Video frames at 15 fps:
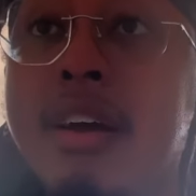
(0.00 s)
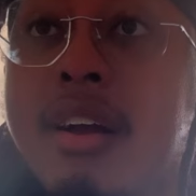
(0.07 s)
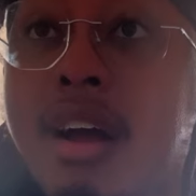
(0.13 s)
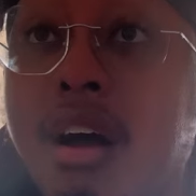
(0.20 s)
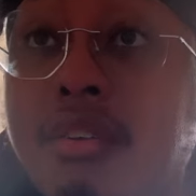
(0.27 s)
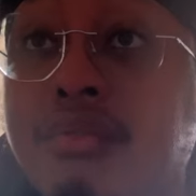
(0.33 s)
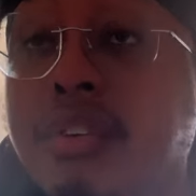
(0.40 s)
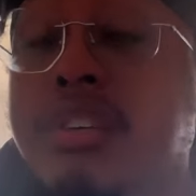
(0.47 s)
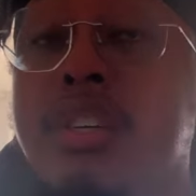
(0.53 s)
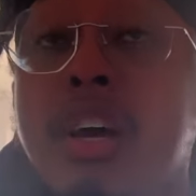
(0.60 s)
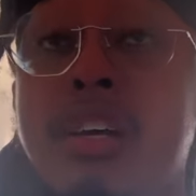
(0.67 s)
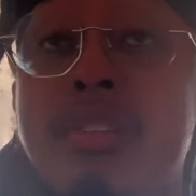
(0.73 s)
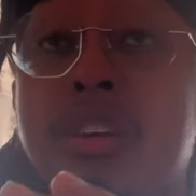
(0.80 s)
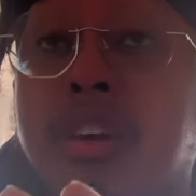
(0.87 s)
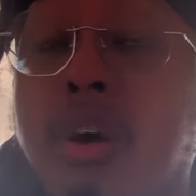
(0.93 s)
coverage.
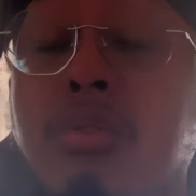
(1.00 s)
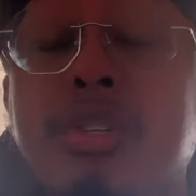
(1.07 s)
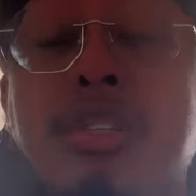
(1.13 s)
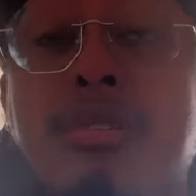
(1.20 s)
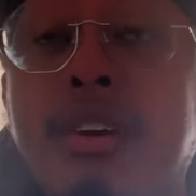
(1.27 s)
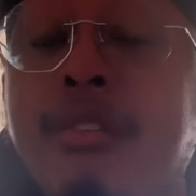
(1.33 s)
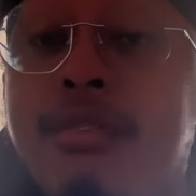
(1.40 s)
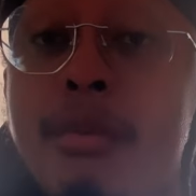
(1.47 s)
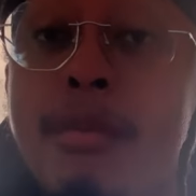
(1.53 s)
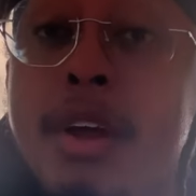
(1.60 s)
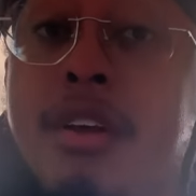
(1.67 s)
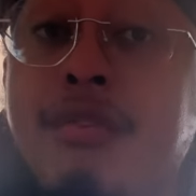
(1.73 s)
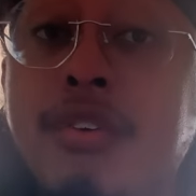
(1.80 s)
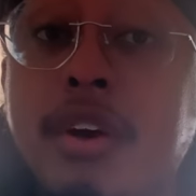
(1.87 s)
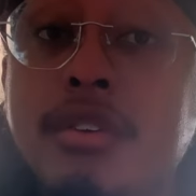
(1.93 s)
To go straight from
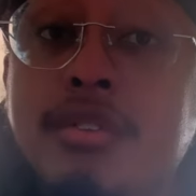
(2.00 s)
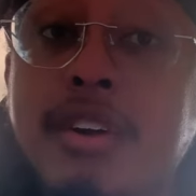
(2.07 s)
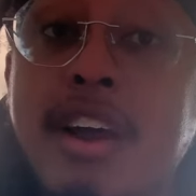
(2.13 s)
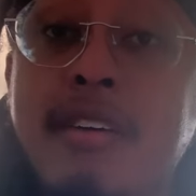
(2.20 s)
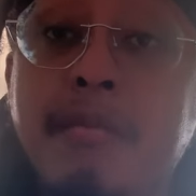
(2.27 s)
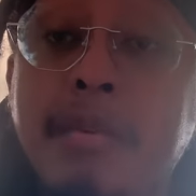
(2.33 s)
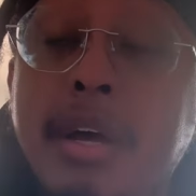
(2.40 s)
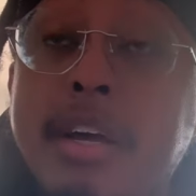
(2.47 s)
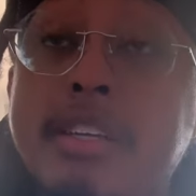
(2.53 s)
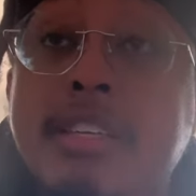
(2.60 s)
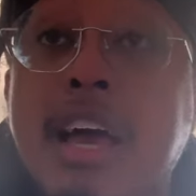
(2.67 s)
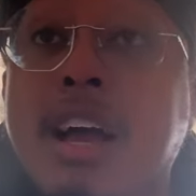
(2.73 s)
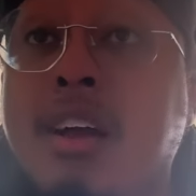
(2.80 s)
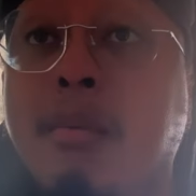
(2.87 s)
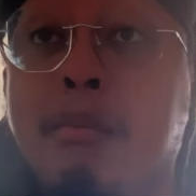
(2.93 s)
NFL Draft Buzz,
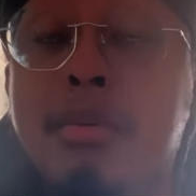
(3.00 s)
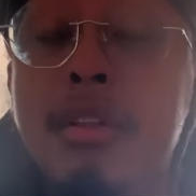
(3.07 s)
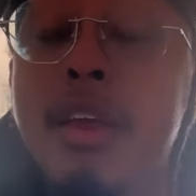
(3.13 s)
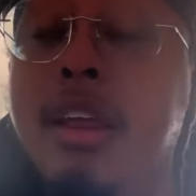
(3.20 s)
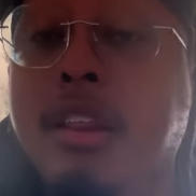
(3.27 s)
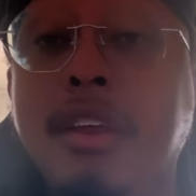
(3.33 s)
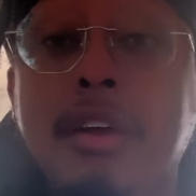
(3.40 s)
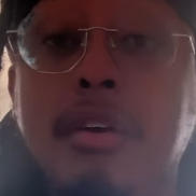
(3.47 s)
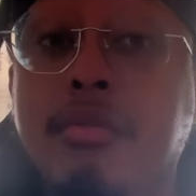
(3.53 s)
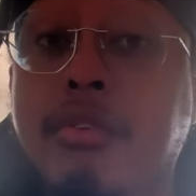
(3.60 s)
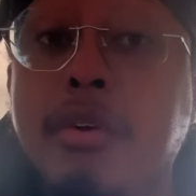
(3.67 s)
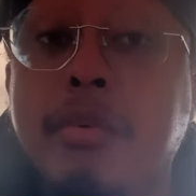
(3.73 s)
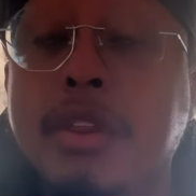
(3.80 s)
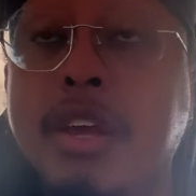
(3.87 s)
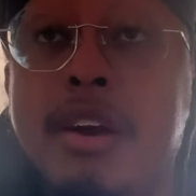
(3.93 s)
I completely
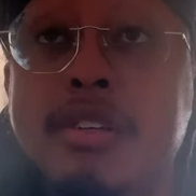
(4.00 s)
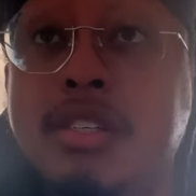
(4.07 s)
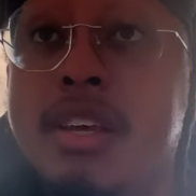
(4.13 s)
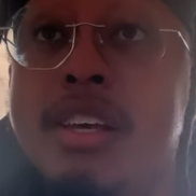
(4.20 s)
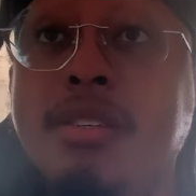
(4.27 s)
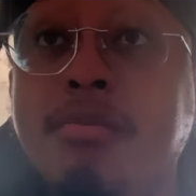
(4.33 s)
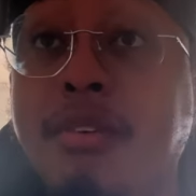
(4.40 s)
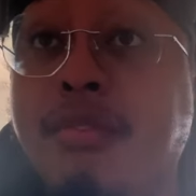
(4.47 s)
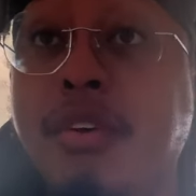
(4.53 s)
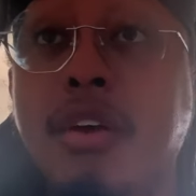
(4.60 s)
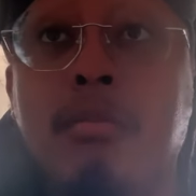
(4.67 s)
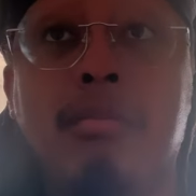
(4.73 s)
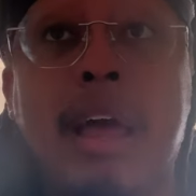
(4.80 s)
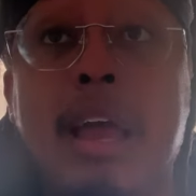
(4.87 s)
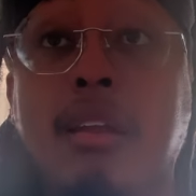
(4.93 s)
agree with their assessment for
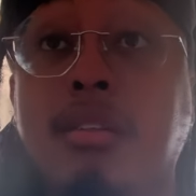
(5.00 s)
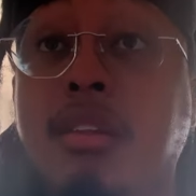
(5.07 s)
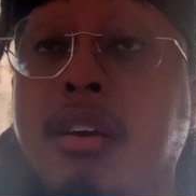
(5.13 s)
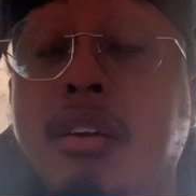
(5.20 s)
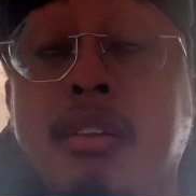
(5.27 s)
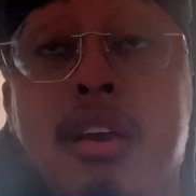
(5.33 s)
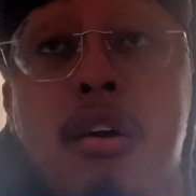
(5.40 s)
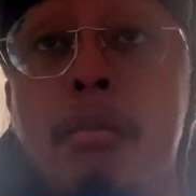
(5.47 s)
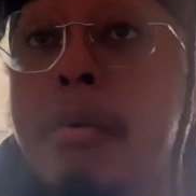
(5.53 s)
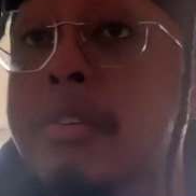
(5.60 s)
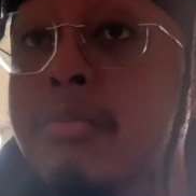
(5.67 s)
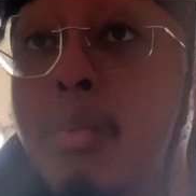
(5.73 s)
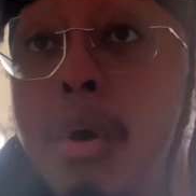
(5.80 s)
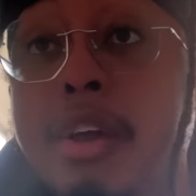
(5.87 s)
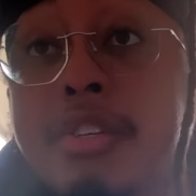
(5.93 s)
him, like literally
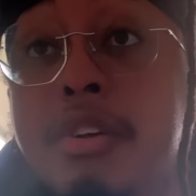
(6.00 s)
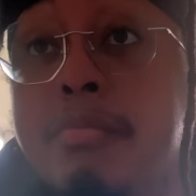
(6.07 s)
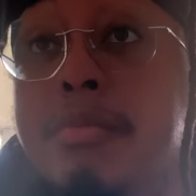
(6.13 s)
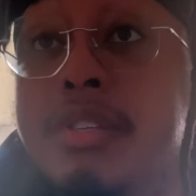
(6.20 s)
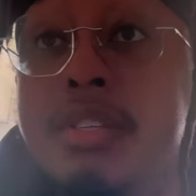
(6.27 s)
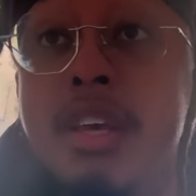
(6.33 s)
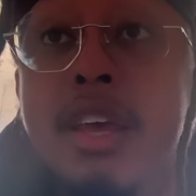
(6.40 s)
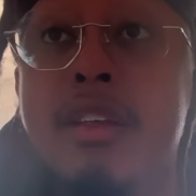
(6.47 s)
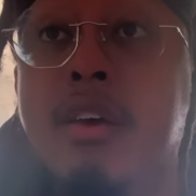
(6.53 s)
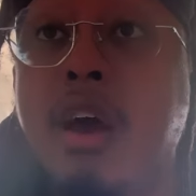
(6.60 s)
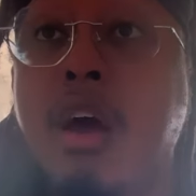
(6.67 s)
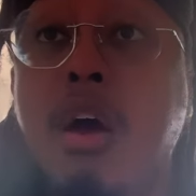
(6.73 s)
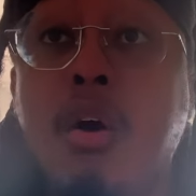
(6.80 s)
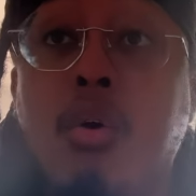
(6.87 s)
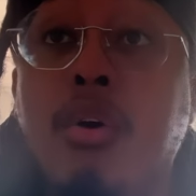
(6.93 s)
almost 100%.
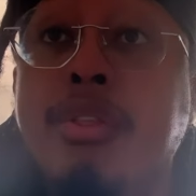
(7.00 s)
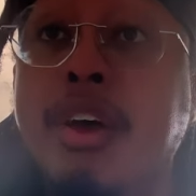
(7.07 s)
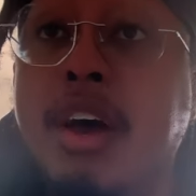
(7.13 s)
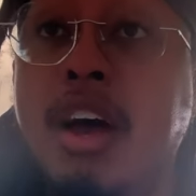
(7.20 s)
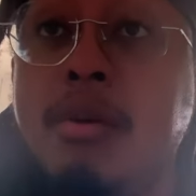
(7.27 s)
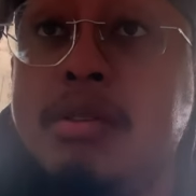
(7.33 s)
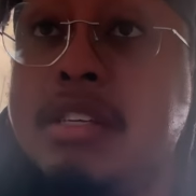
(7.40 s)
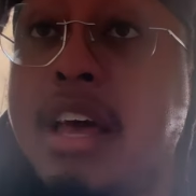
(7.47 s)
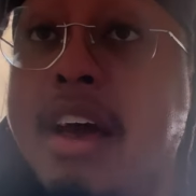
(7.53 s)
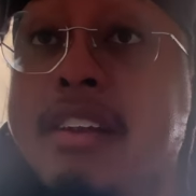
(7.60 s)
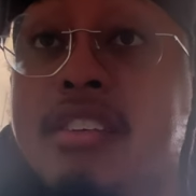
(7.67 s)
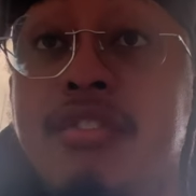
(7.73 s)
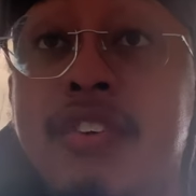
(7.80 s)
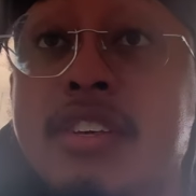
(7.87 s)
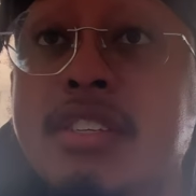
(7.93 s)
On the upside,
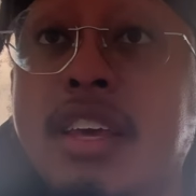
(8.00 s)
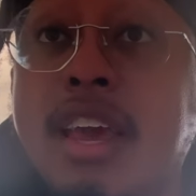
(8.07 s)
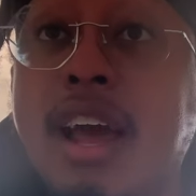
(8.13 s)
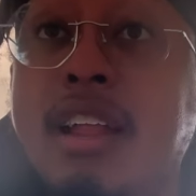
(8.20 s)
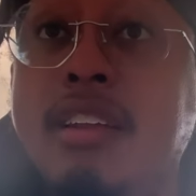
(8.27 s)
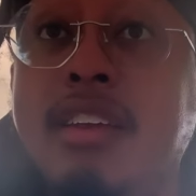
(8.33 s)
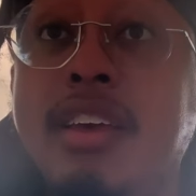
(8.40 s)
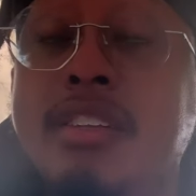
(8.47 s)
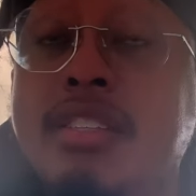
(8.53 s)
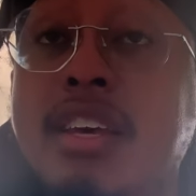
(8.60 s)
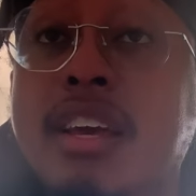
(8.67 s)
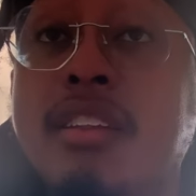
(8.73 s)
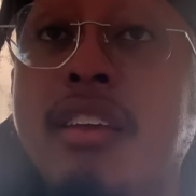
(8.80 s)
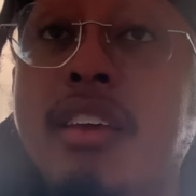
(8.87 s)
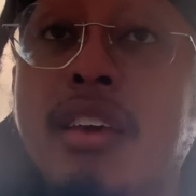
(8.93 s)
his physicality and
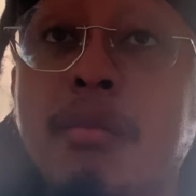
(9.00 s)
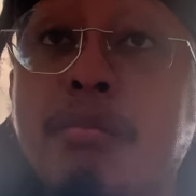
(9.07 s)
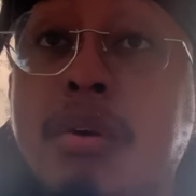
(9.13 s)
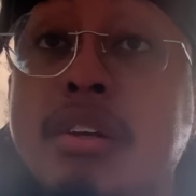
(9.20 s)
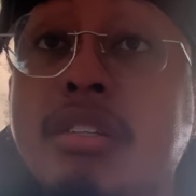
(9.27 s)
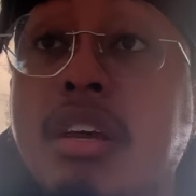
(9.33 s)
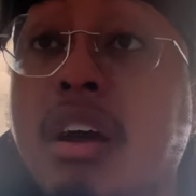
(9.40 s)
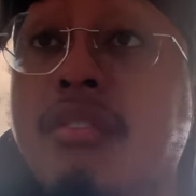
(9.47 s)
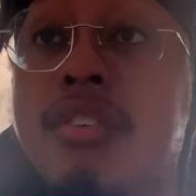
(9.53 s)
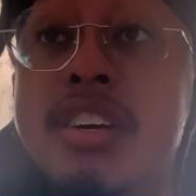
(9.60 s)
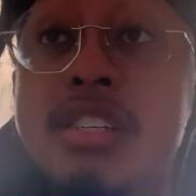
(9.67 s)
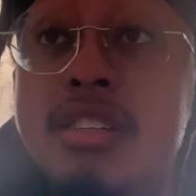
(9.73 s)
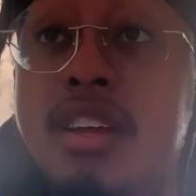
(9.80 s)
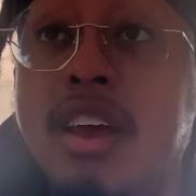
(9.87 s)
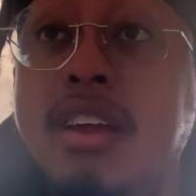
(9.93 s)
technique and press
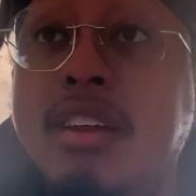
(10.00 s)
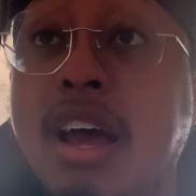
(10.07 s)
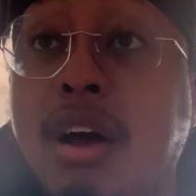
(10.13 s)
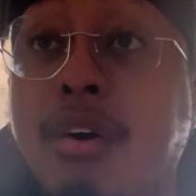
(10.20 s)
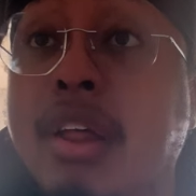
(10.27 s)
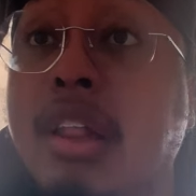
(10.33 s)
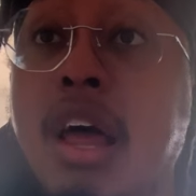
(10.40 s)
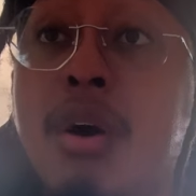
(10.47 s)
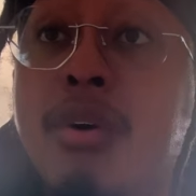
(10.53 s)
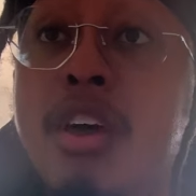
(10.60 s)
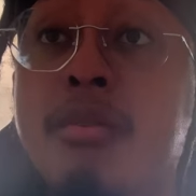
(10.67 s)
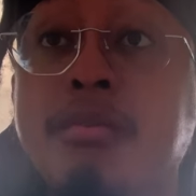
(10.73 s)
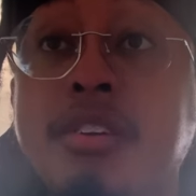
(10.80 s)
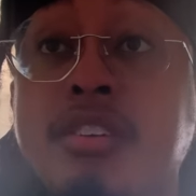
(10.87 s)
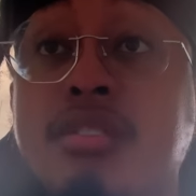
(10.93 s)
coverage stand out, allowing
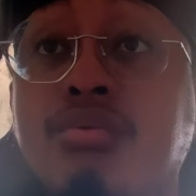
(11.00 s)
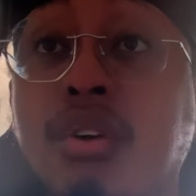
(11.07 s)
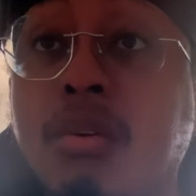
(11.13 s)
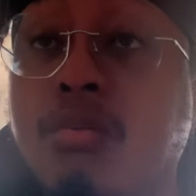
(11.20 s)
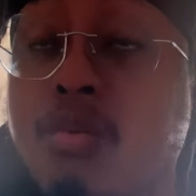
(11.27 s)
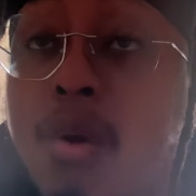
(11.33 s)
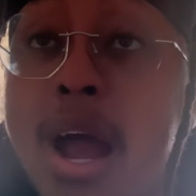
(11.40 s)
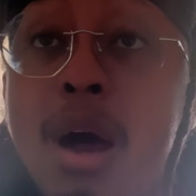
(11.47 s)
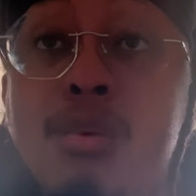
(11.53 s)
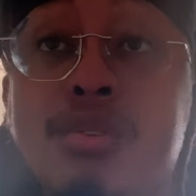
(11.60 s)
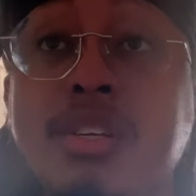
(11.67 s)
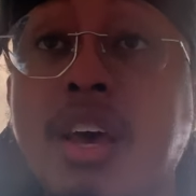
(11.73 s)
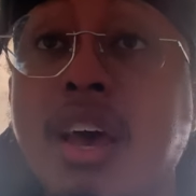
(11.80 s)
him to disrupt routes